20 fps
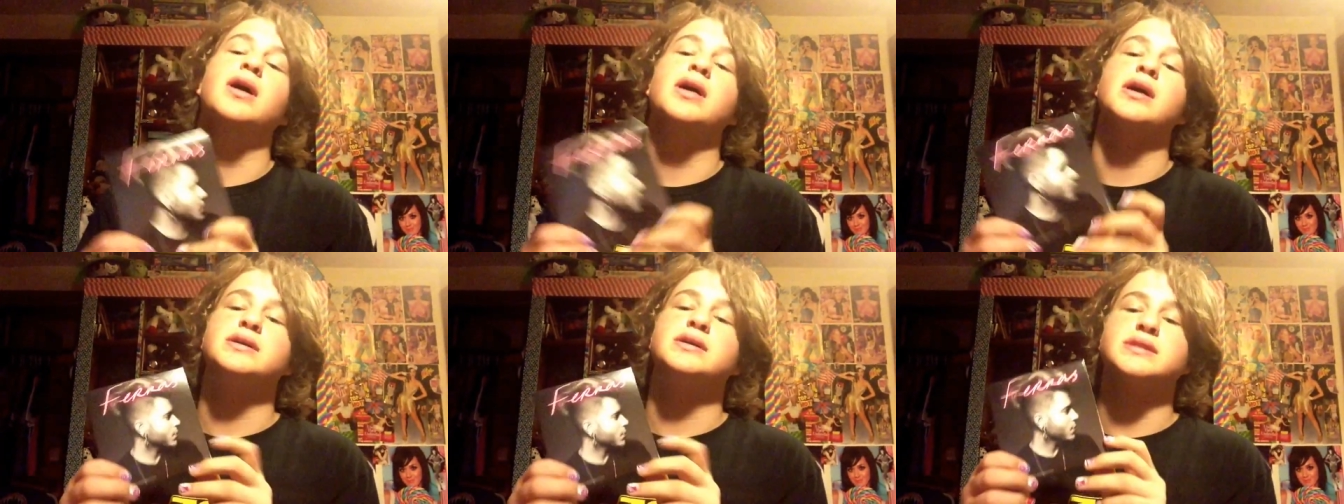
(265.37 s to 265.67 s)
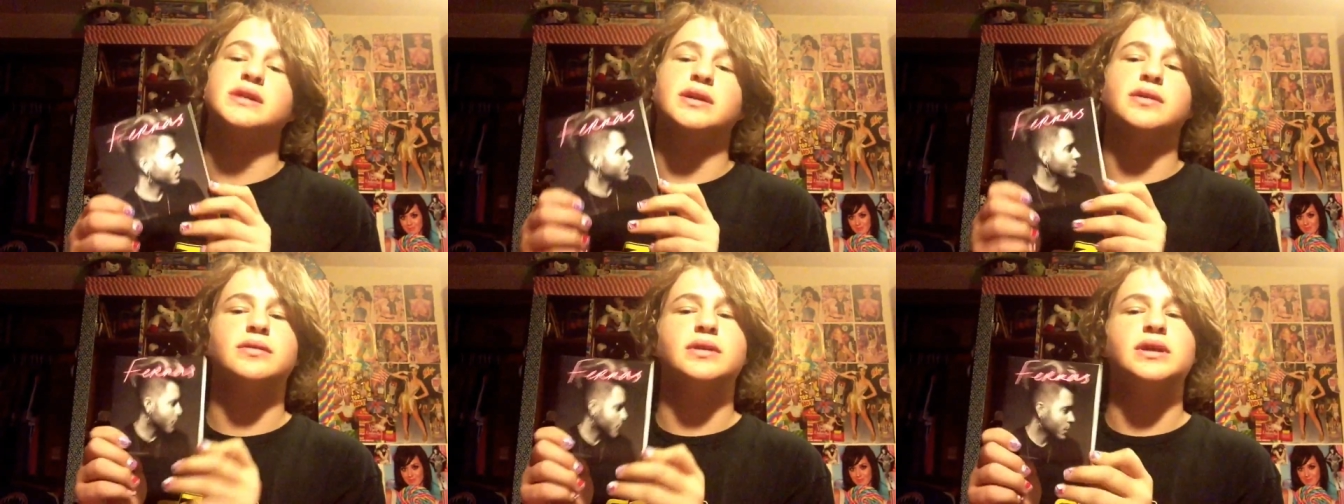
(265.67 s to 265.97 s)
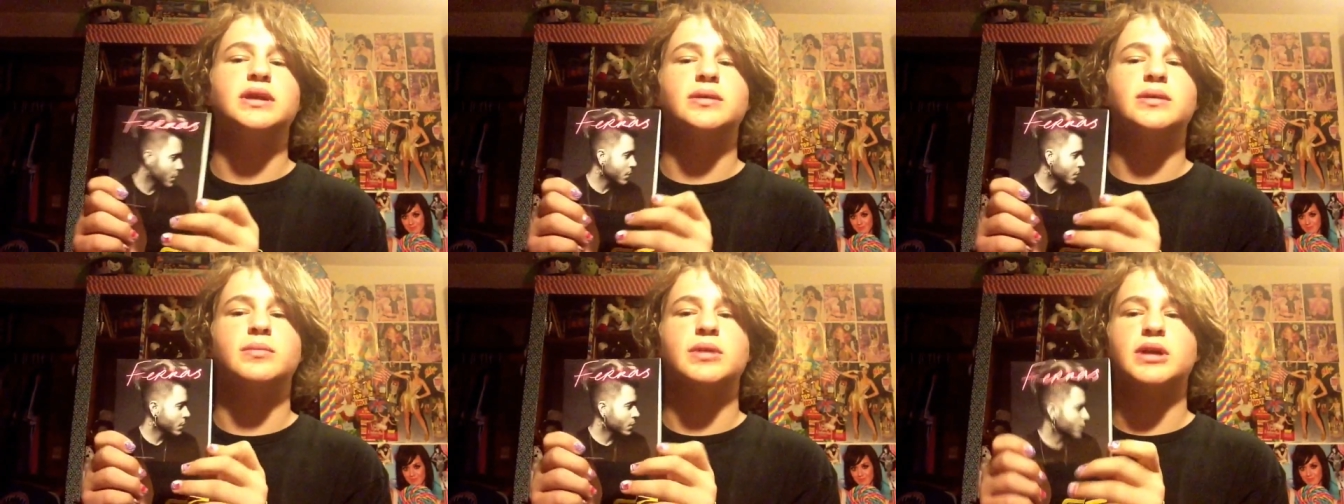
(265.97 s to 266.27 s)
because I don't
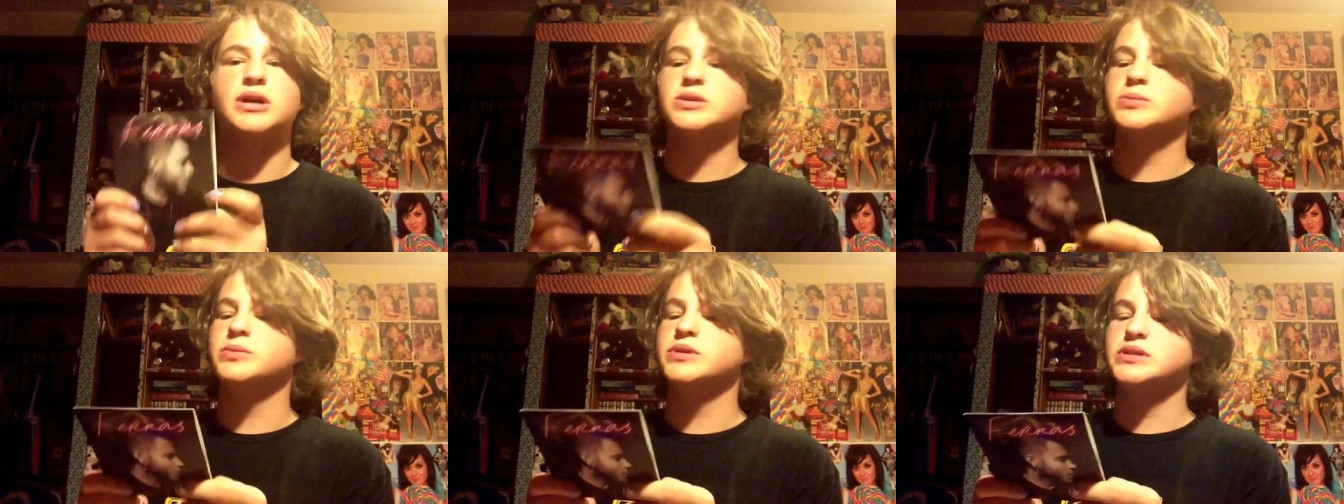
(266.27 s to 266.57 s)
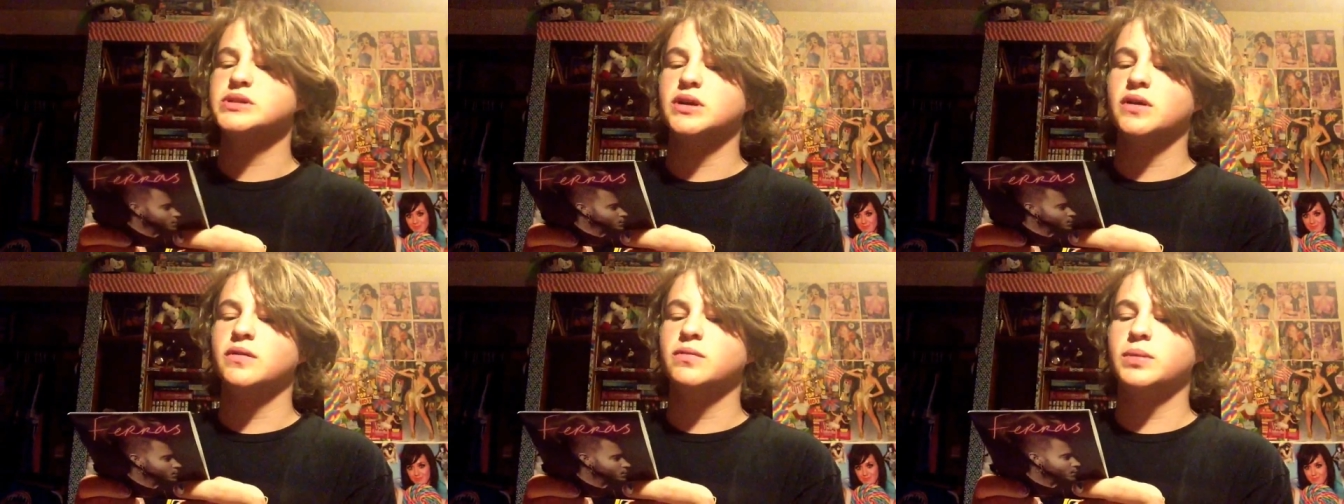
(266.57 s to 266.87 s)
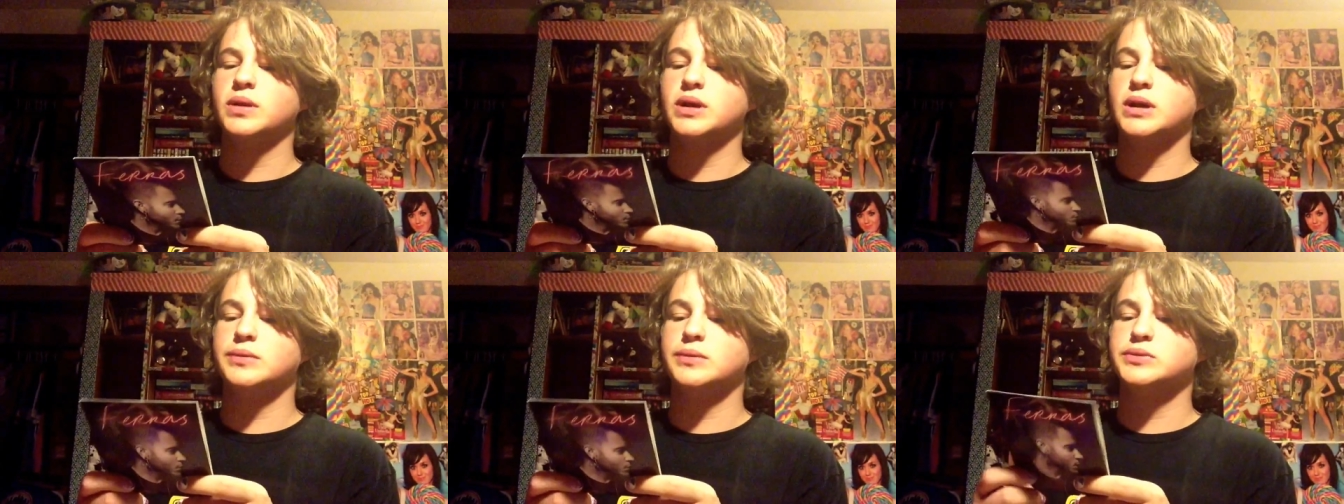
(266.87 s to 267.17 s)
need to embarrass myself.
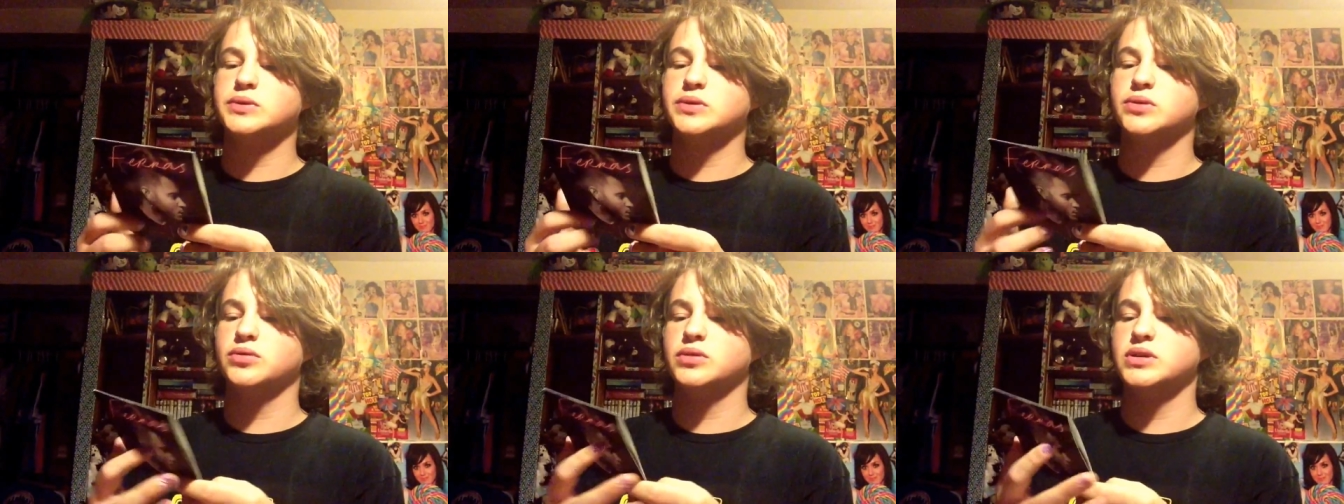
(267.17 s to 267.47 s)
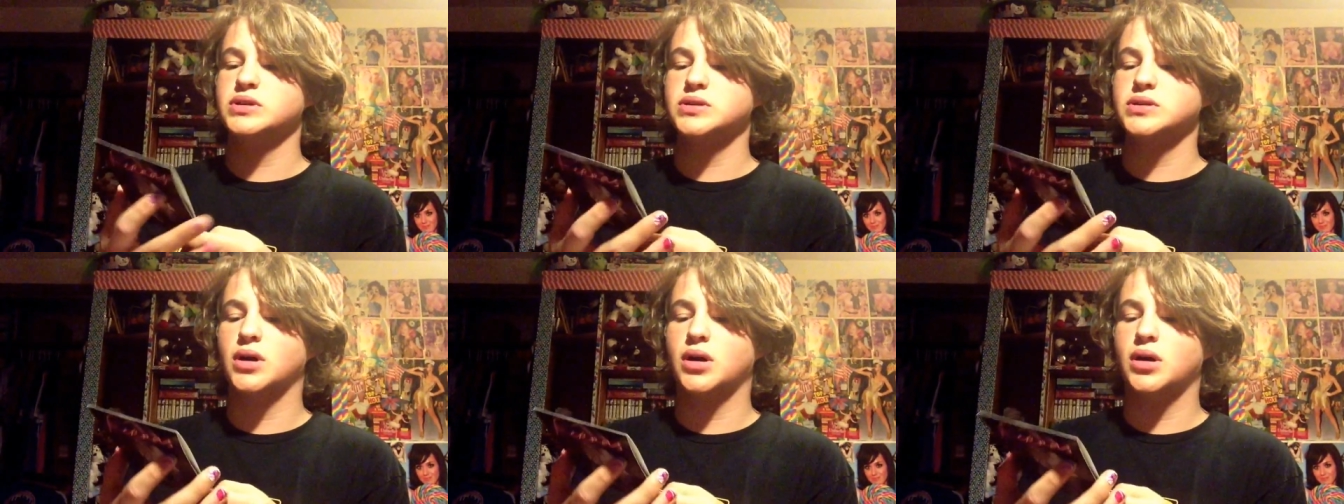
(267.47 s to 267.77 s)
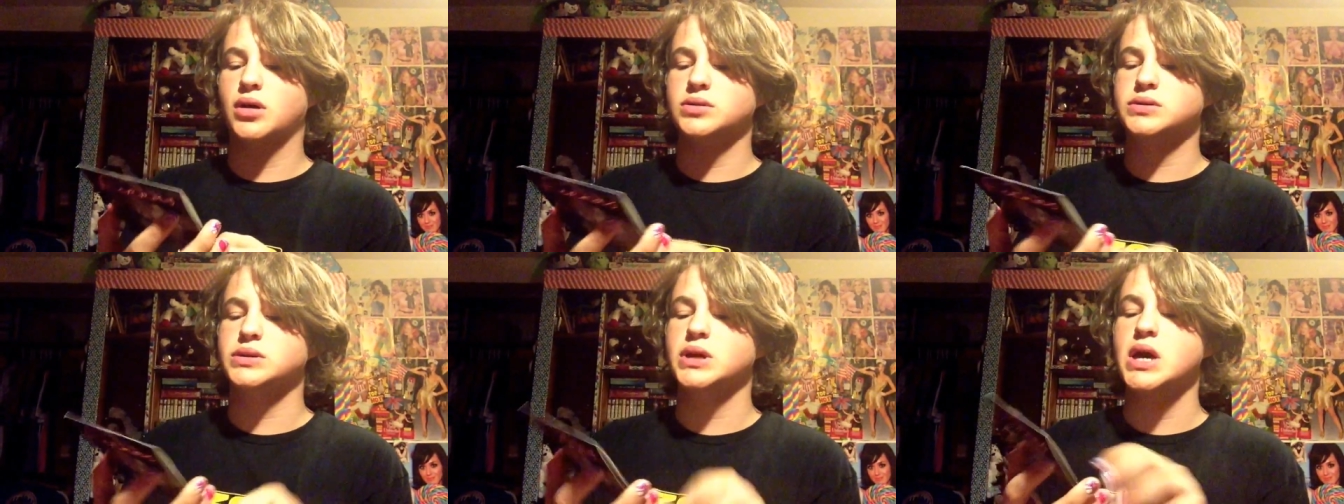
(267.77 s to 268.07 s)
But it comes with three
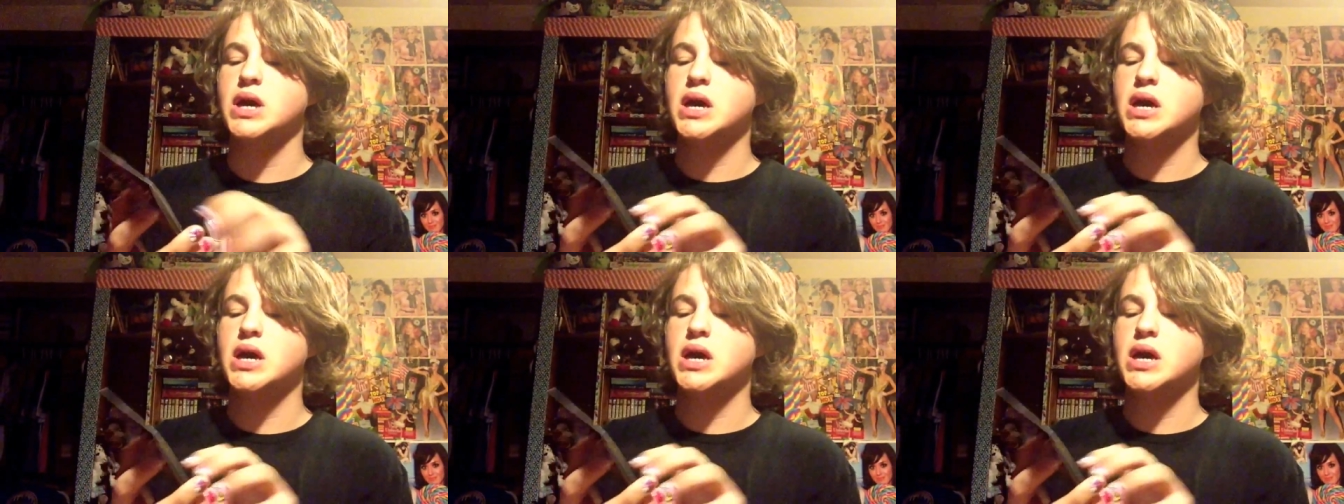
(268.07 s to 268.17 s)
songs,